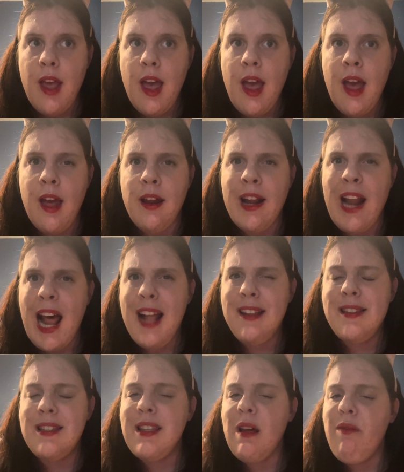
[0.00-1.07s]
and it had
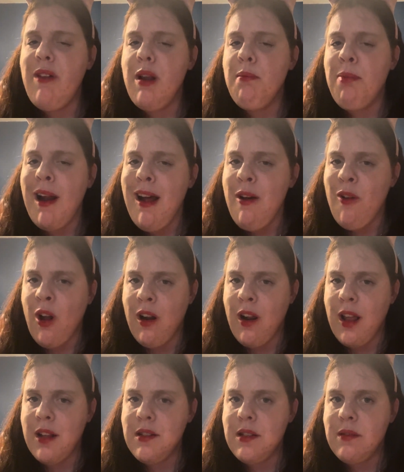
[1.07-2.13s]
Sylvia Browne on
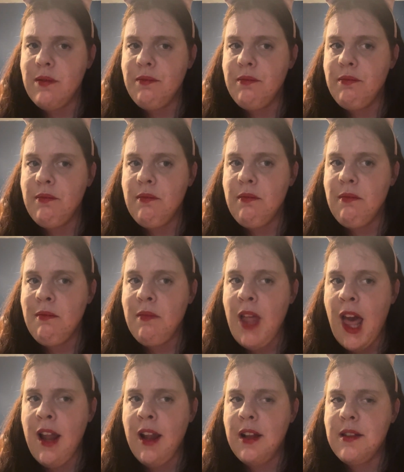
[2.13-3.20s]
it,
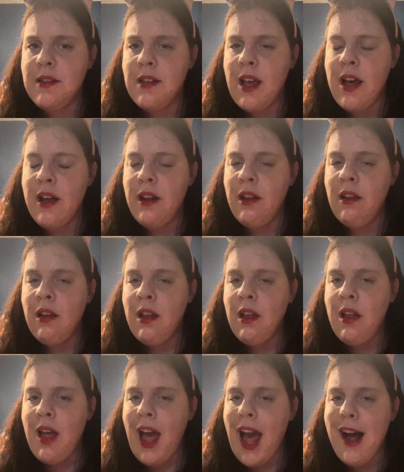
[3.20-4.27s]
and it said,
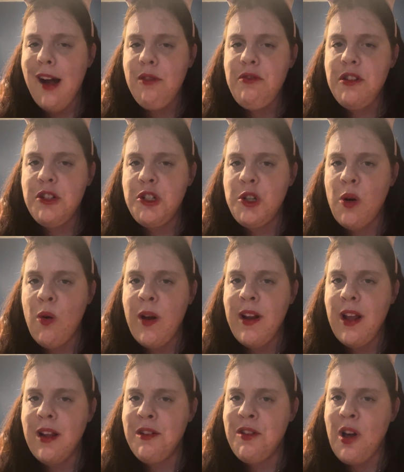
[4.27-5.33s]
how to join
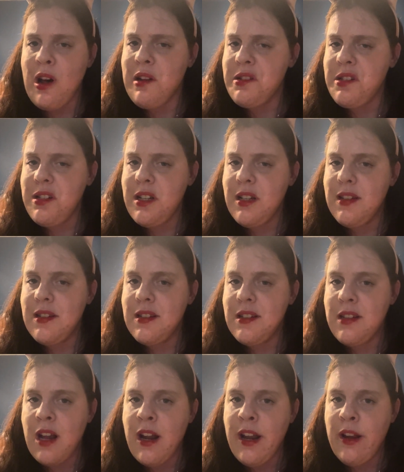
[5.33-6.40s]
a Gnostic
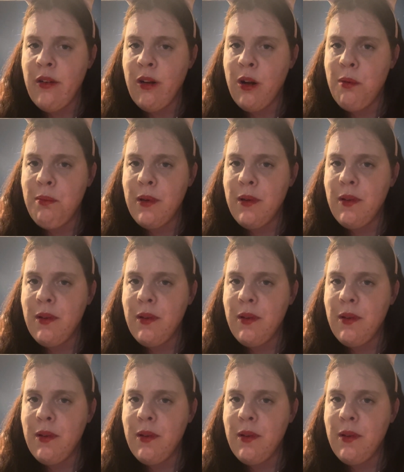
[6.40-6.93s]
study group.